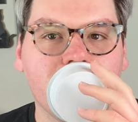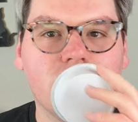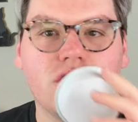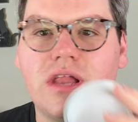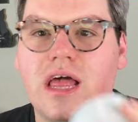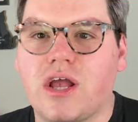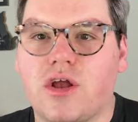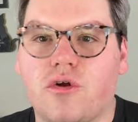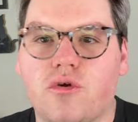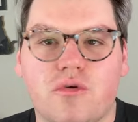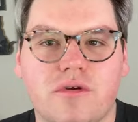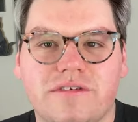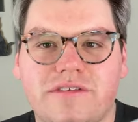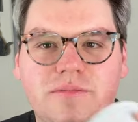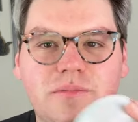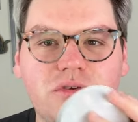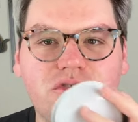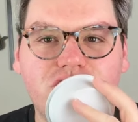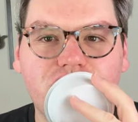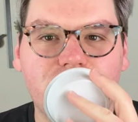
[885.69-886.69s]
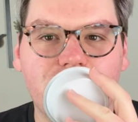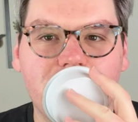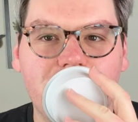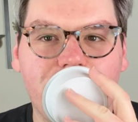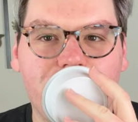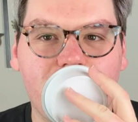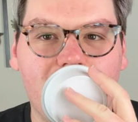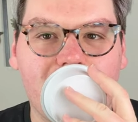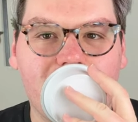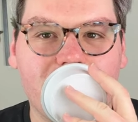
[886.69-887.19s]
like Christmas tree
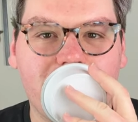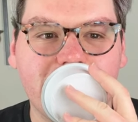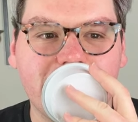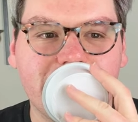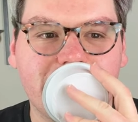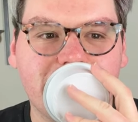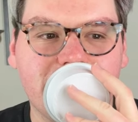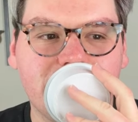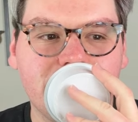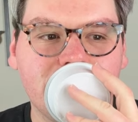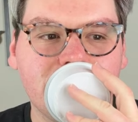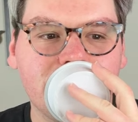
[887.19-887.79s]
fragrance.